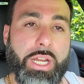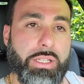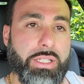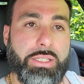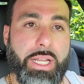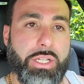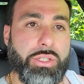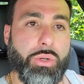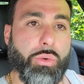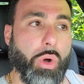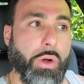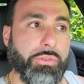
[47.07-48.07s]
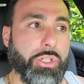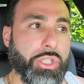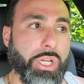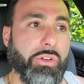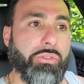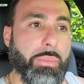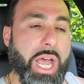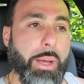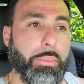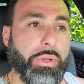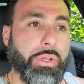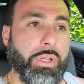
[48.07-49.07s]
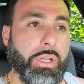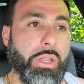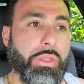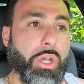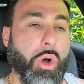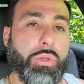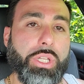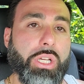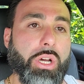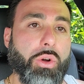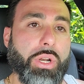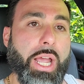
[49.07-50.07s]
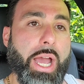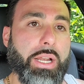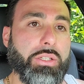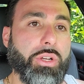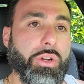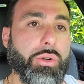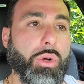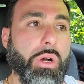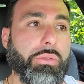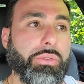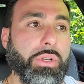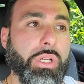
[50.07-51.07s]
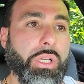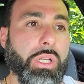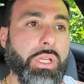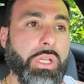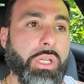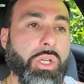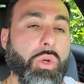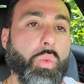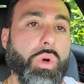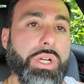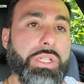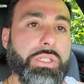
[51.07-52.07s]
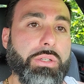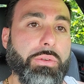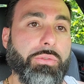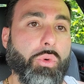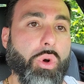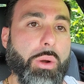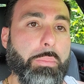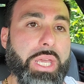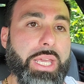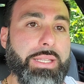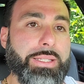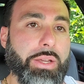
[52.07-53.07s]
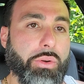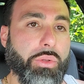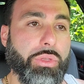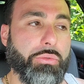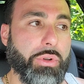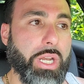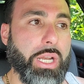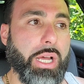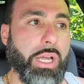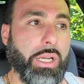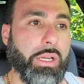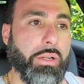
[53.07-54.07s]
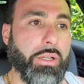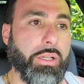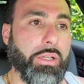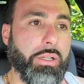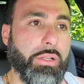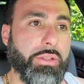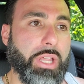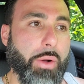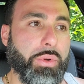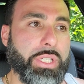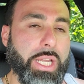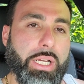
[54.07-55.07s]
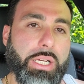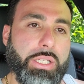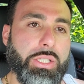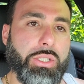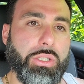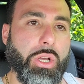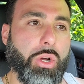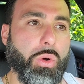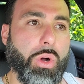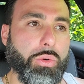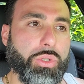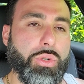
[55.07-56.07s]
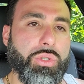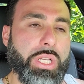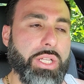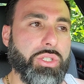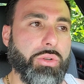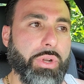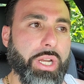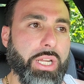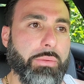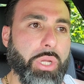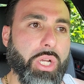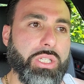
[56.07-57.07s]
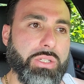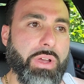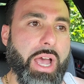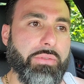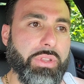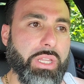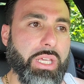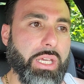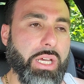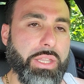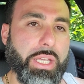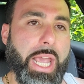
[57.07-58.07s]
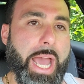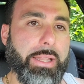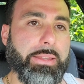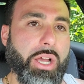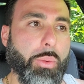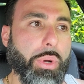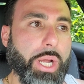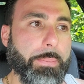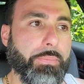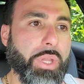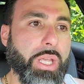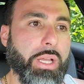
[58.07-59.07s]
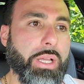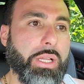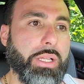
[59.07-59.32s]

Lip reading: regular stage 2 off-the-shelf map, the only code I had to turn off was for a P039. That was like a slow O2 sensor reading because of having the Ktuner downpipe.